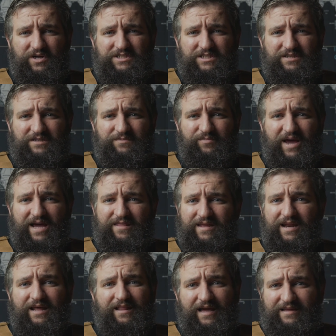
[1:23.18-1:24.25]
reason, back
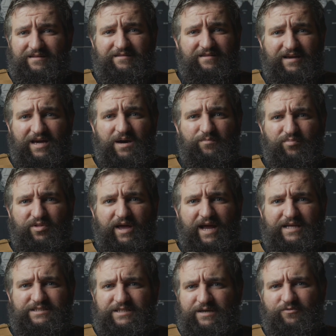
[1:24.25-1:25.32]
then I liked to dig up
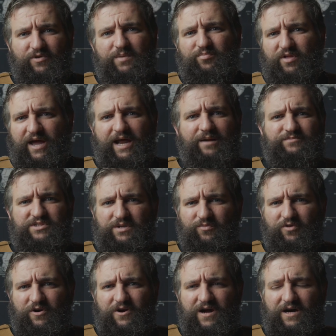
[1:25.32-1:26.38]
plants and replant them
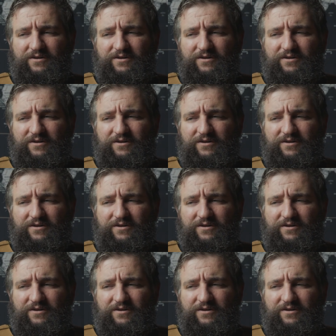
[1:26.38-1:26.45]
somewhere